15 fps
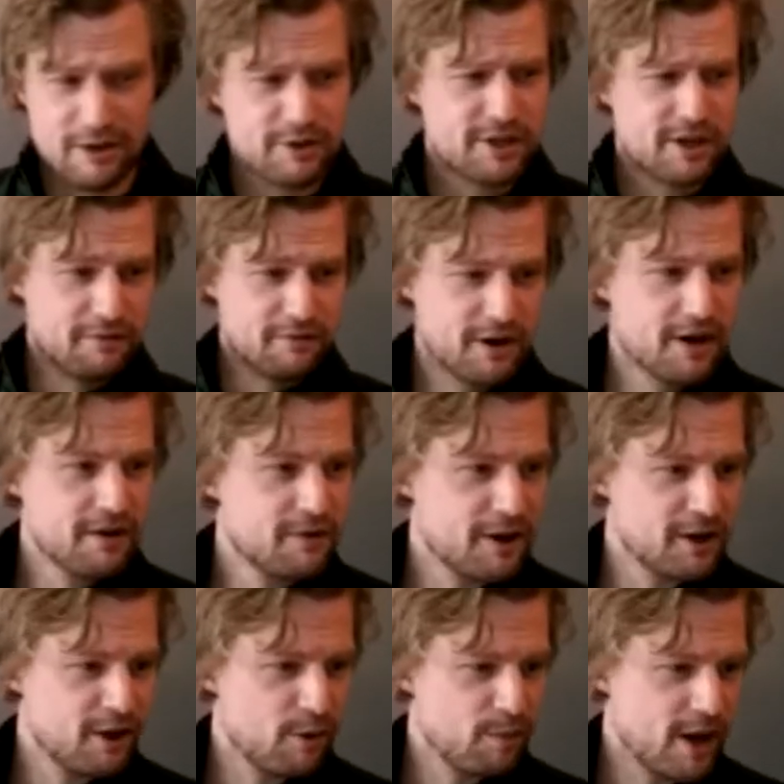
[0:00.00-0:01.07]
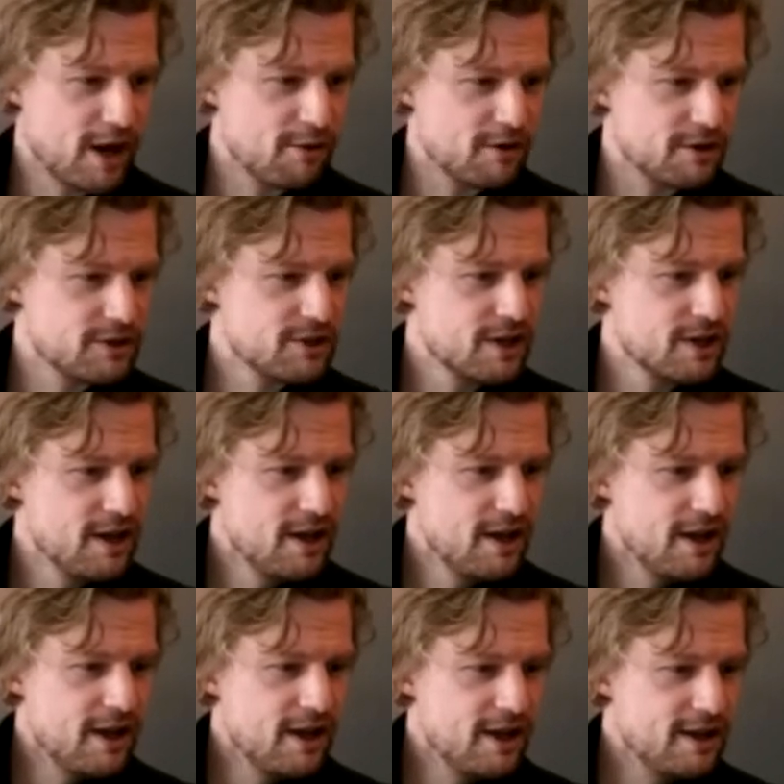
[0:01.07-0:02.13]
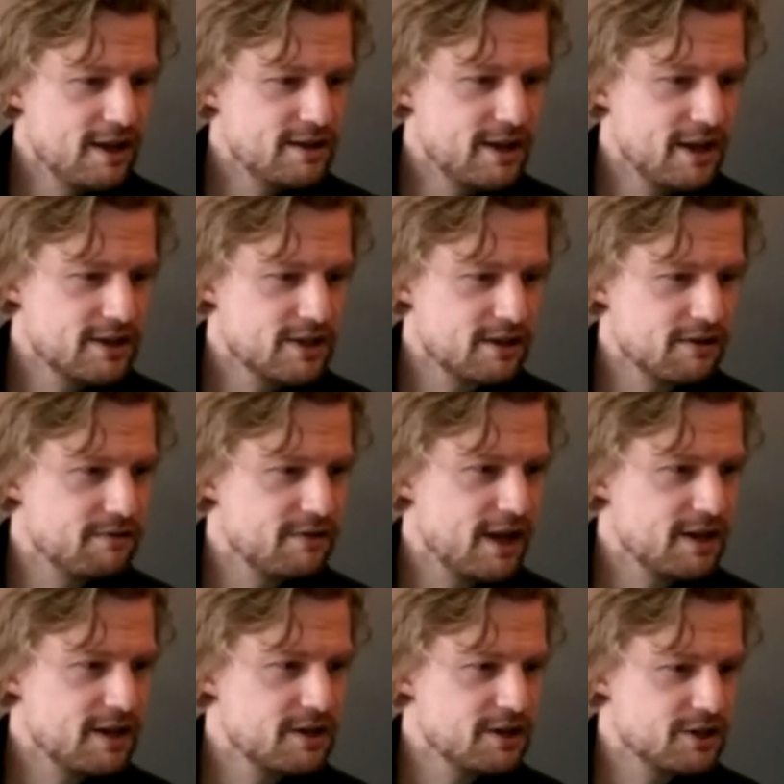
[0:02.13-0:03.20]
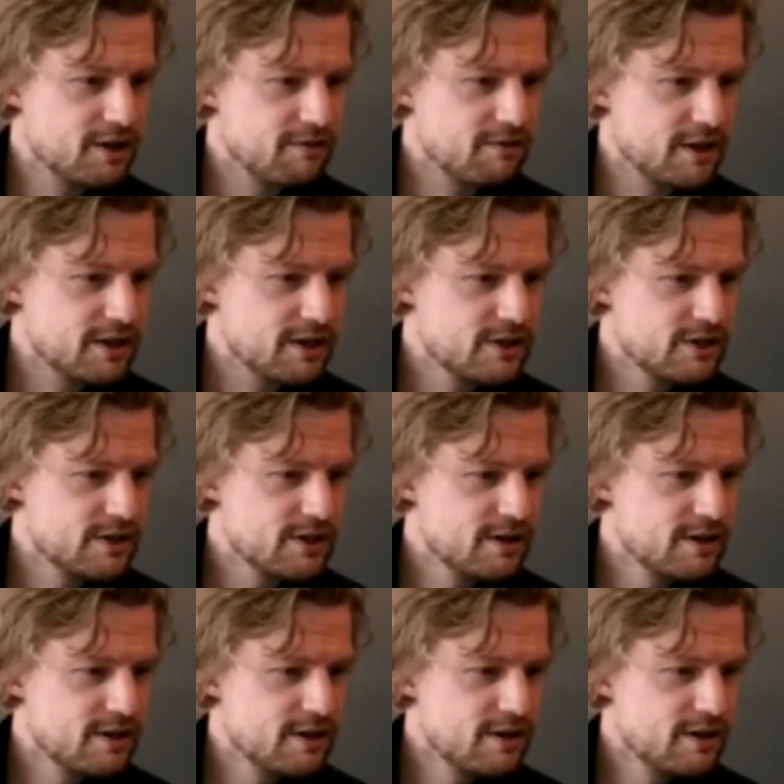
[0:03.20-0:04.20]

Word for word: Using very, very low powers, it takes advantage of this